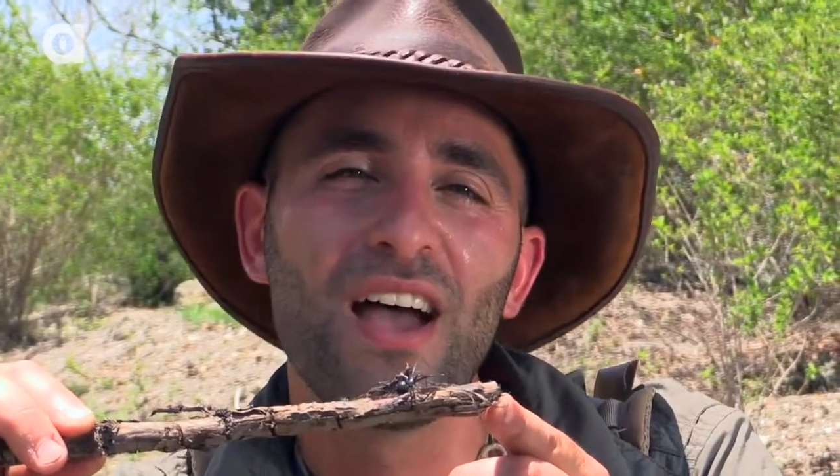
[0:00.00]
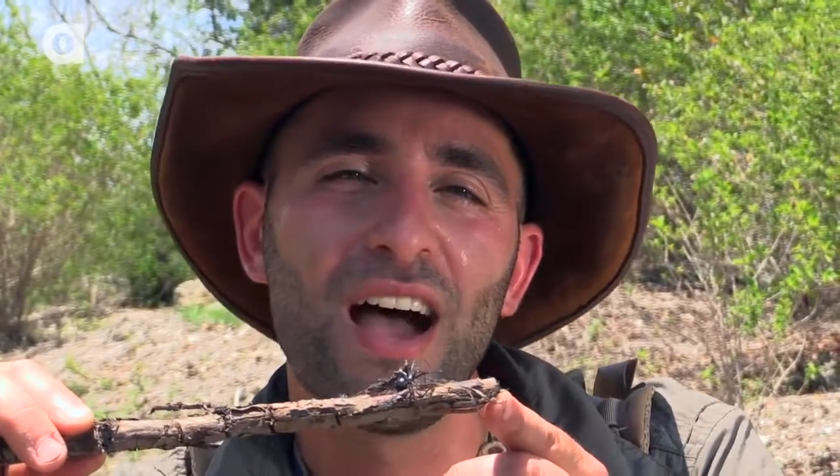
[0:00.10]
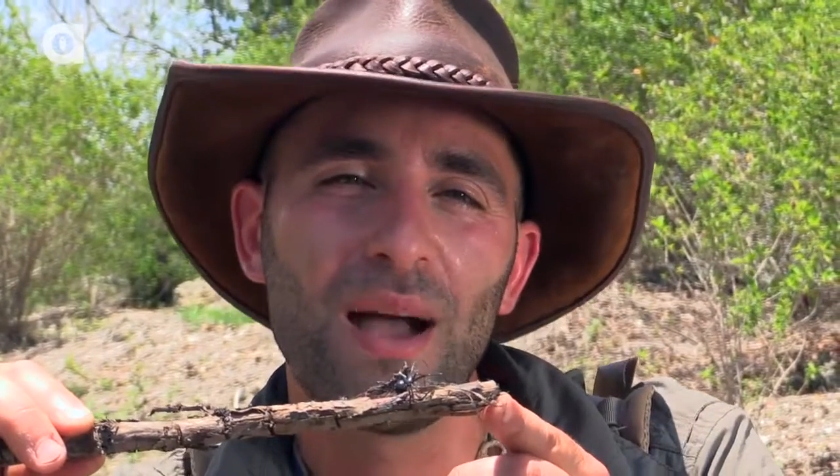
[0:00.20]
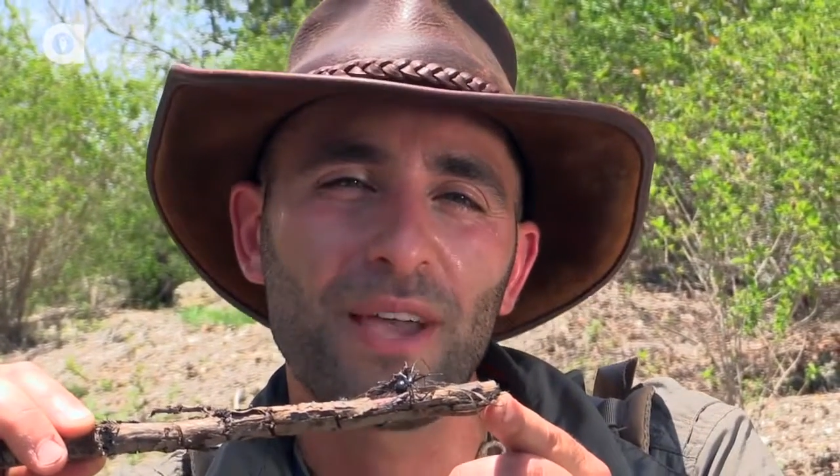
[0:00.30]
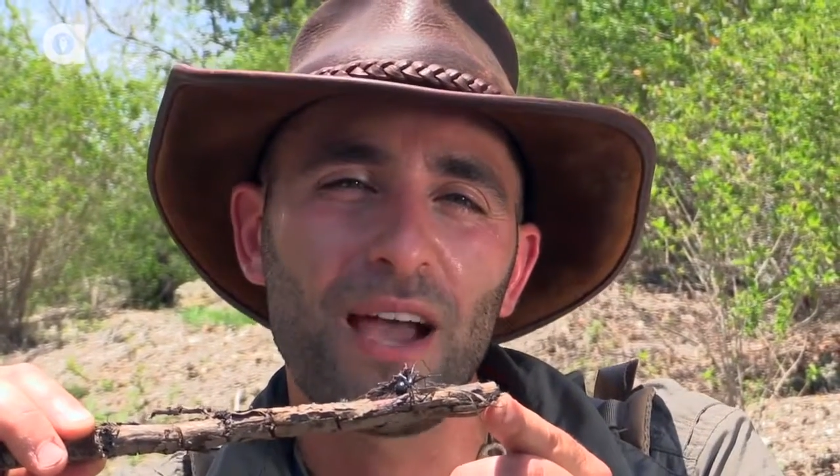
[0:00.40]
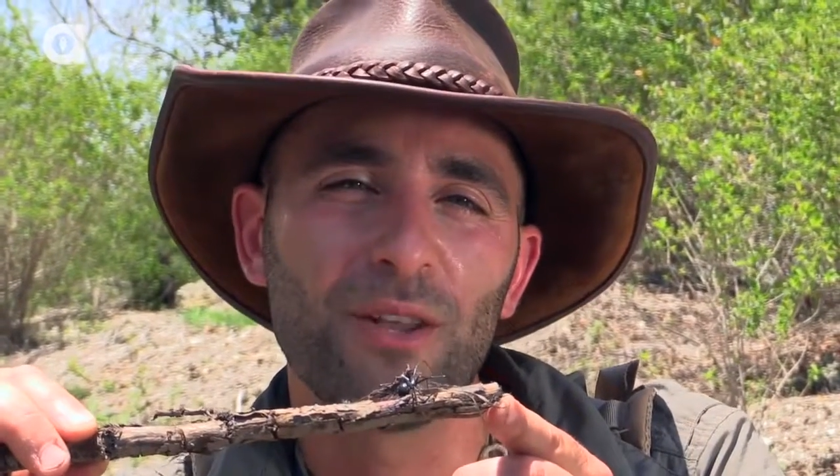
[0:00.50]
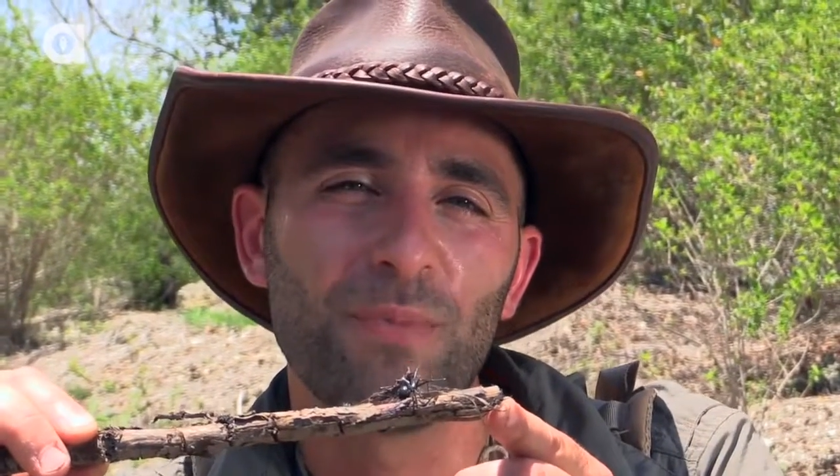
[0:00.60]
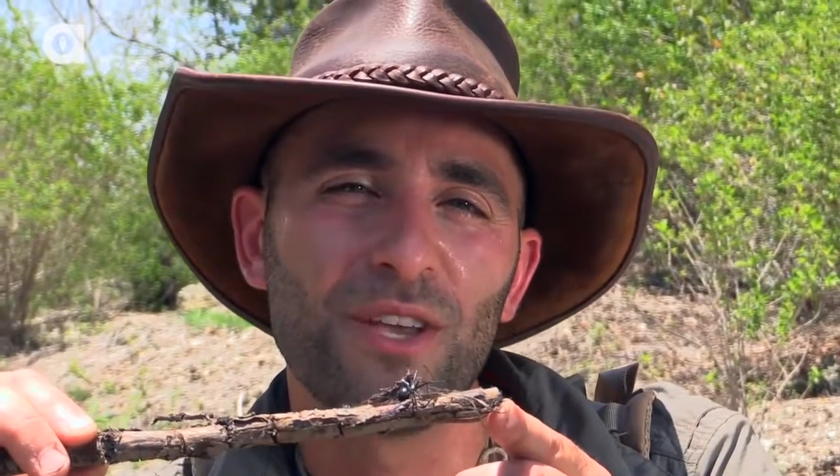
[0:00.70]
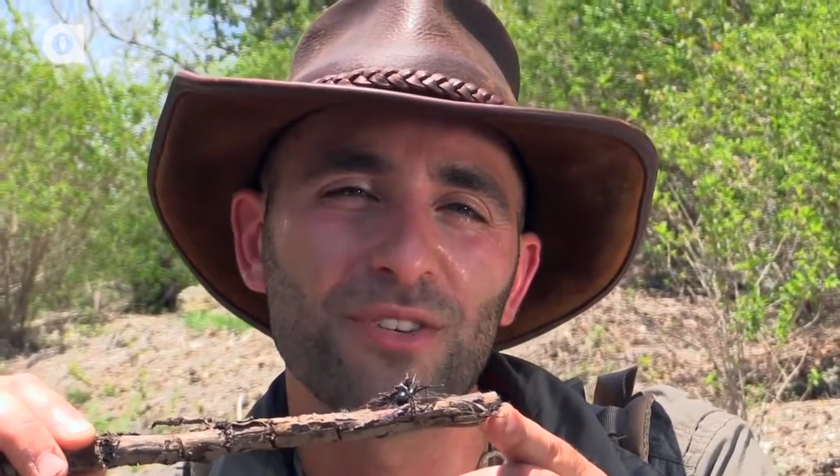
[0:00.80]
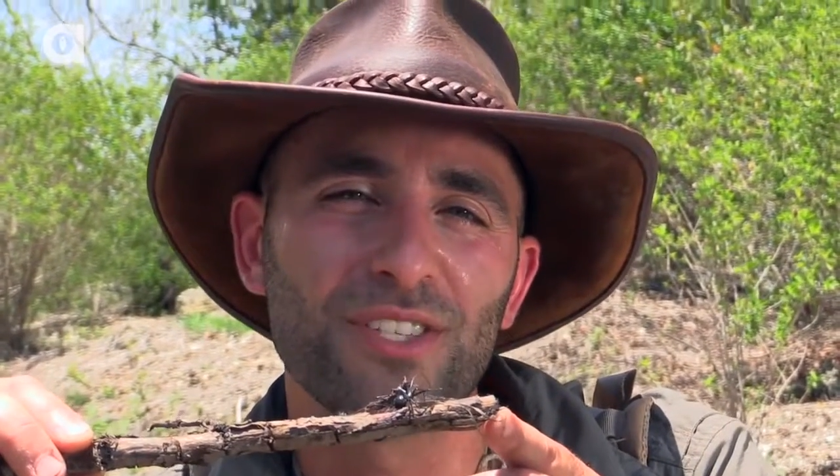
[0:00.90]
I'm Coyote
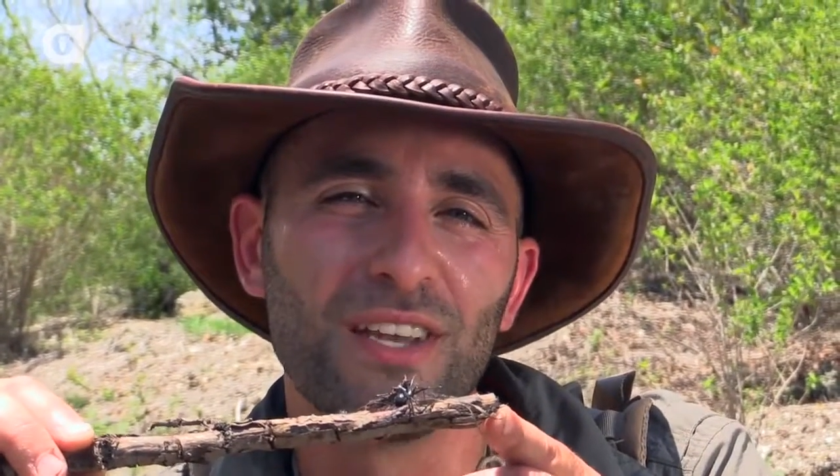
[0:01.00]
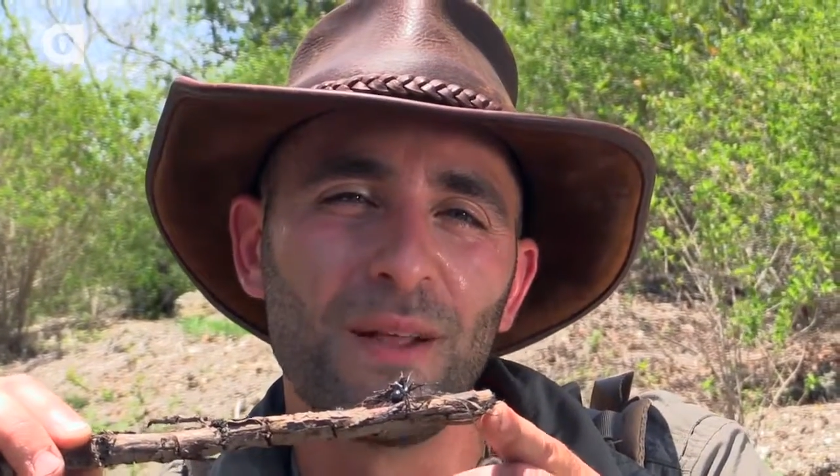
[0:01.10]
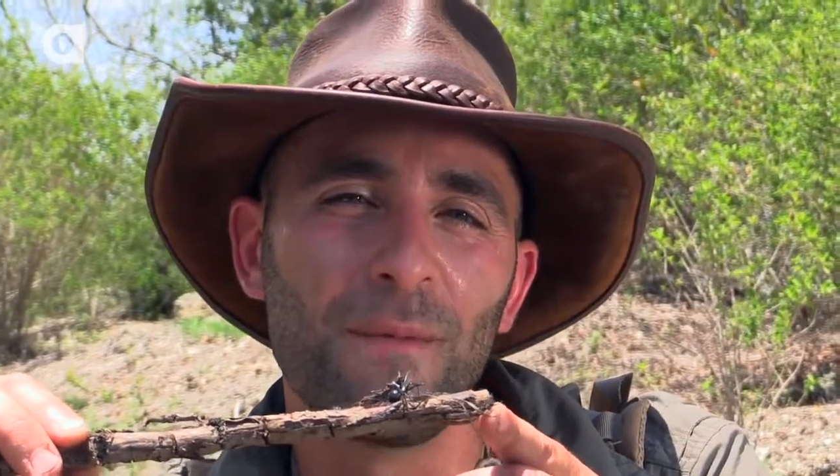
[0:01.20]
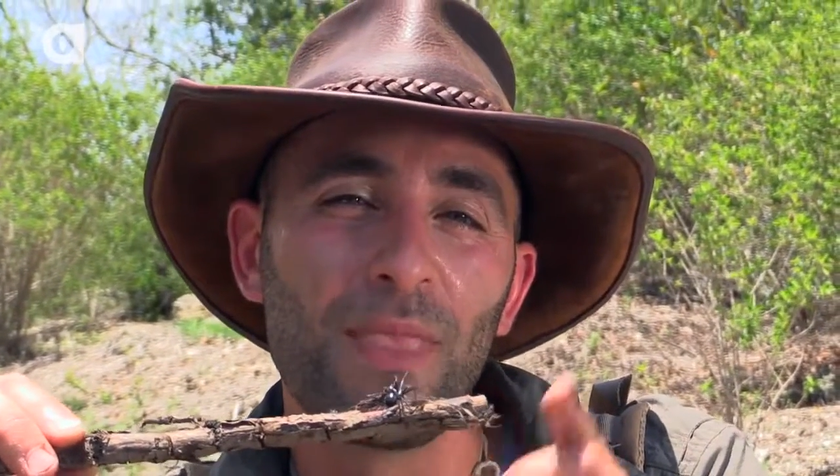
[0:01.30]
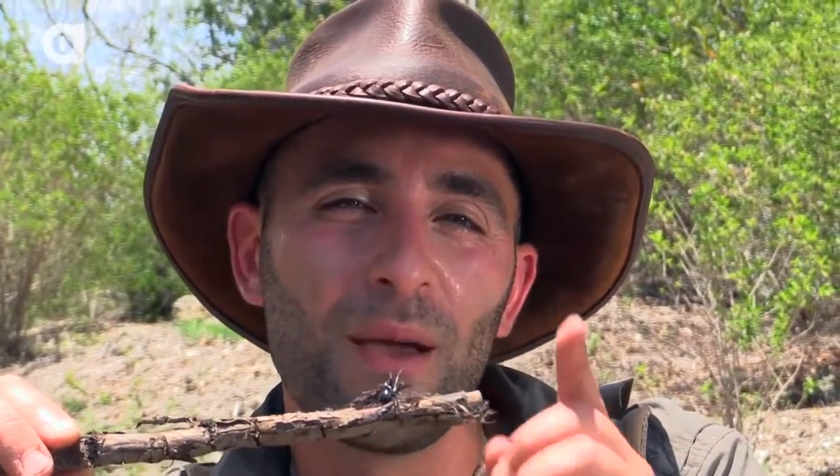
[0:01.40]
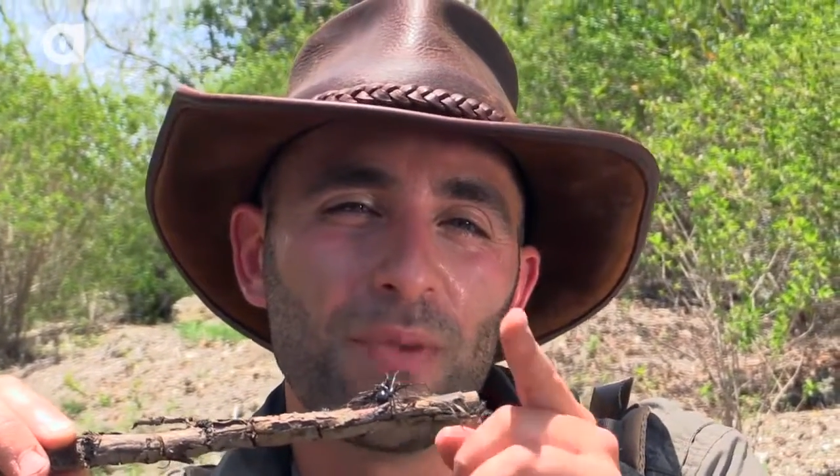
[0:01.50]
Peterson.